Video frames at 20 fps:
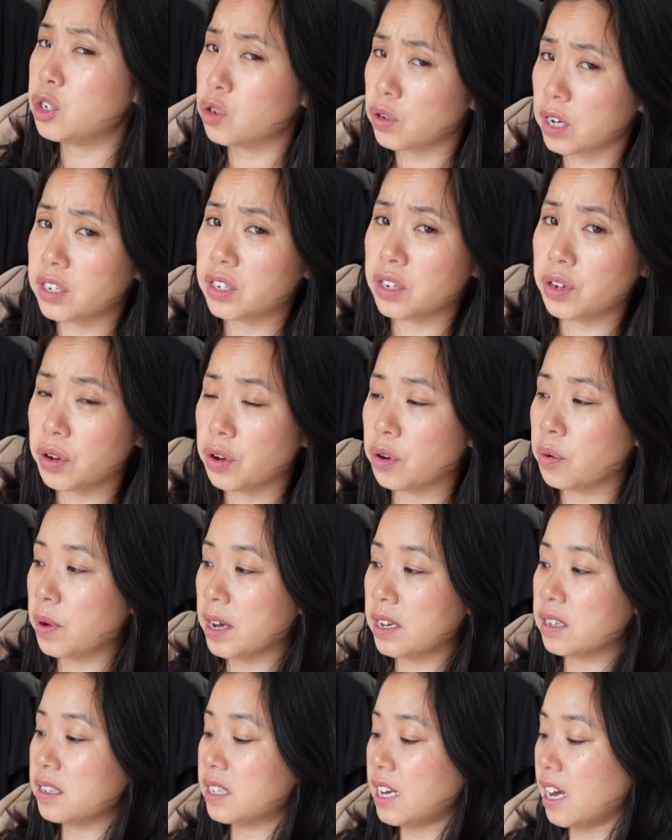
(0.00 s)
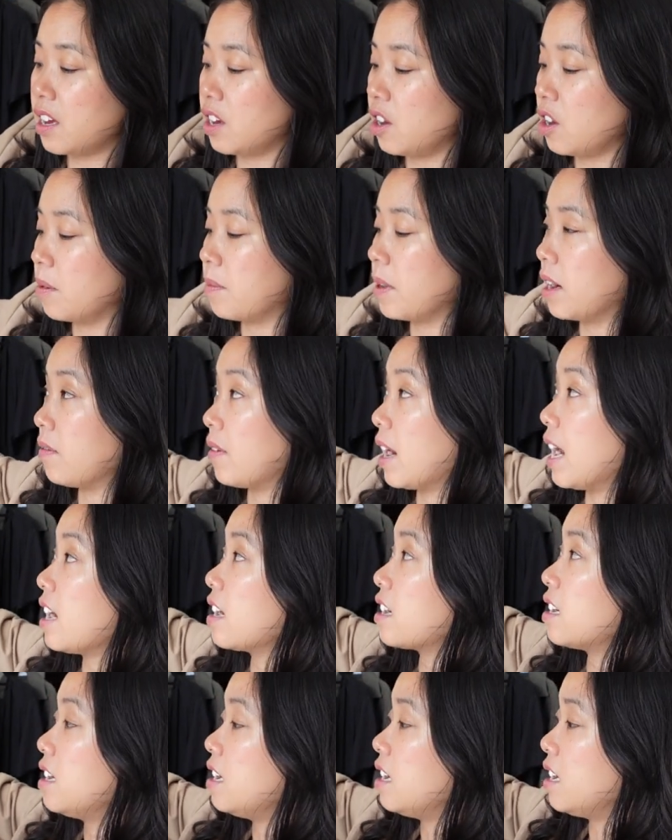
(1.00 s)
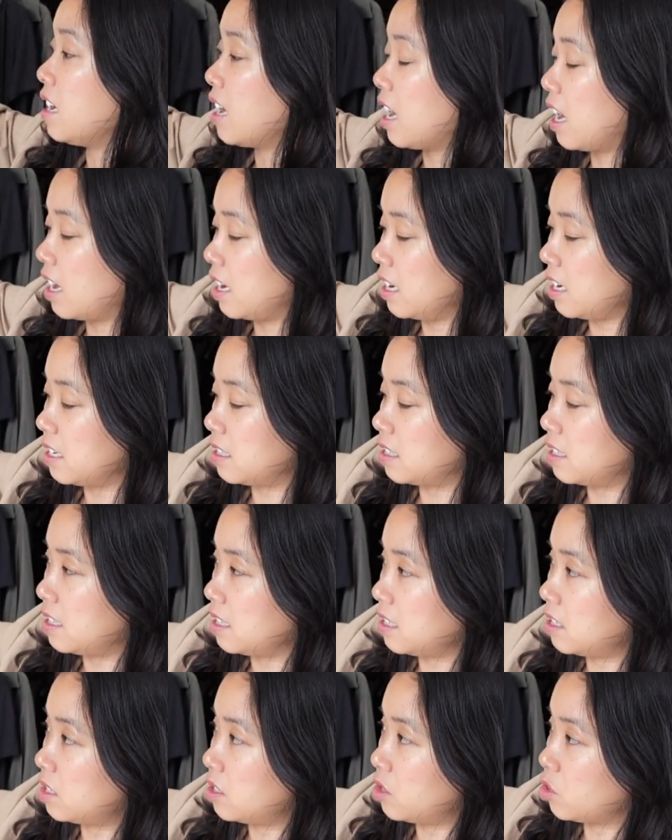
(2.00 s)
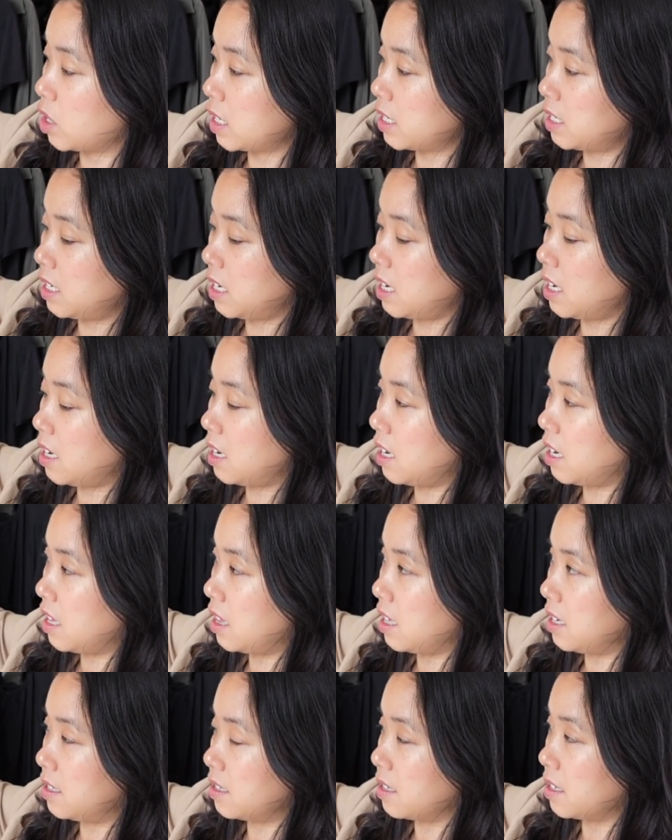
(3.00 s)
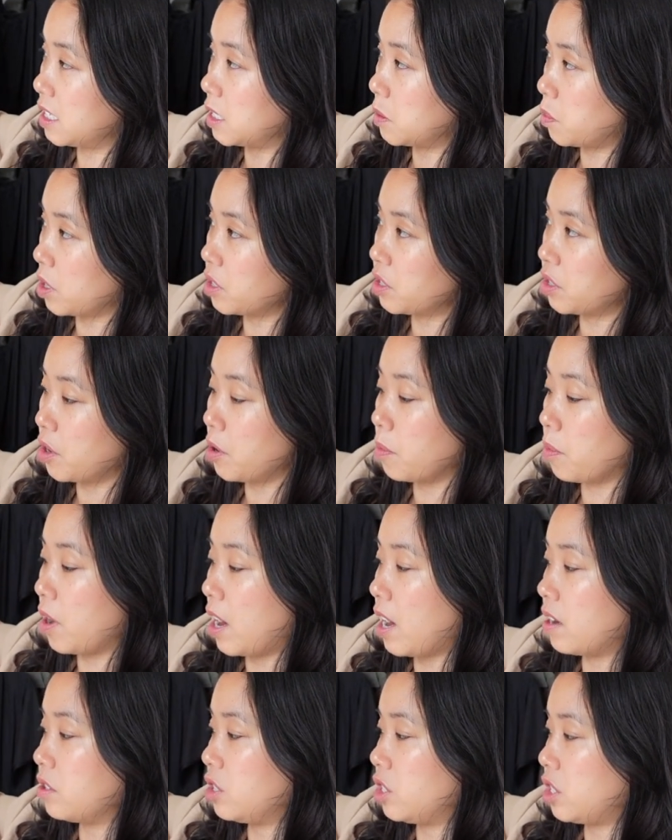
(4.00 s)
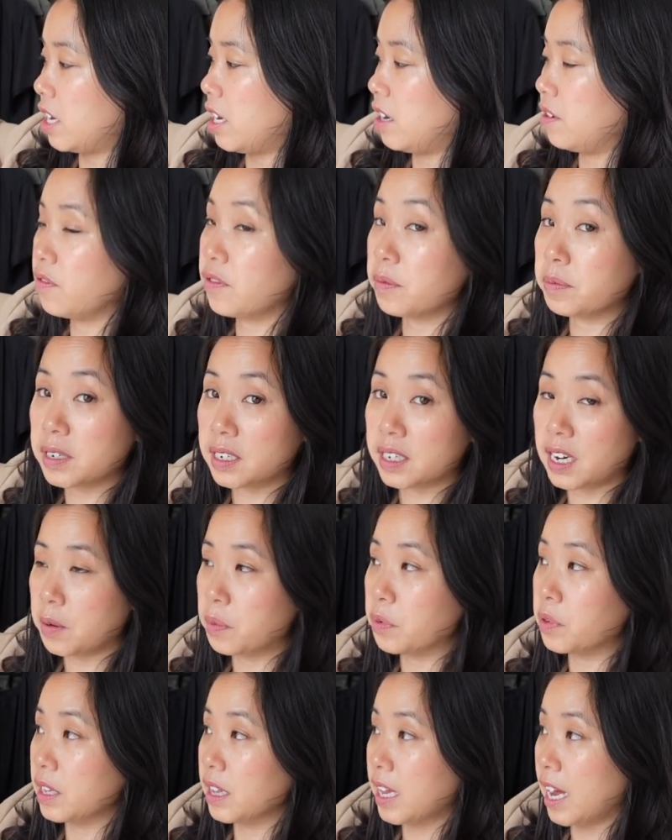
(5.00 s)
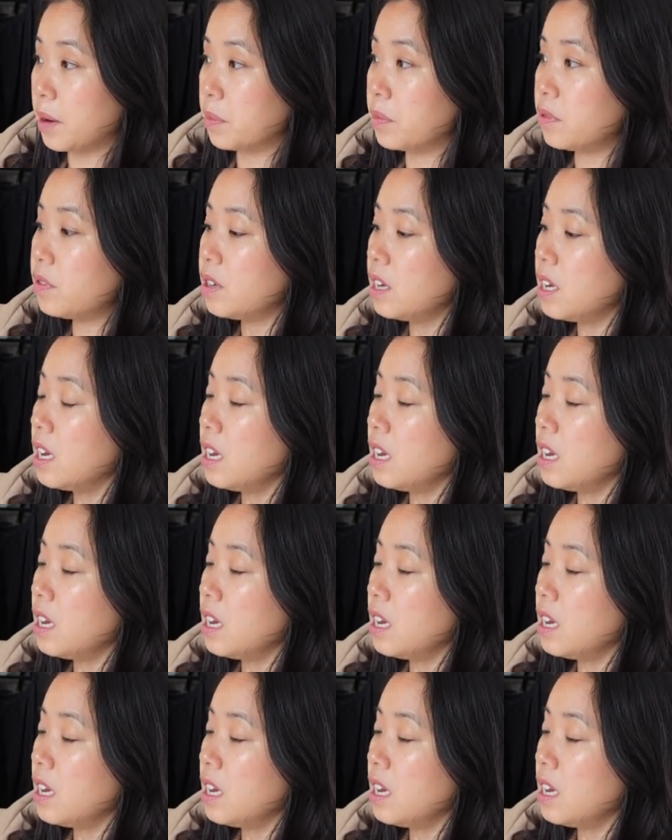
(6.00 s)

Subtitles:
dressier ones hanging on my rack, and it's this dress here in this espresso brown shade from Staple the Label.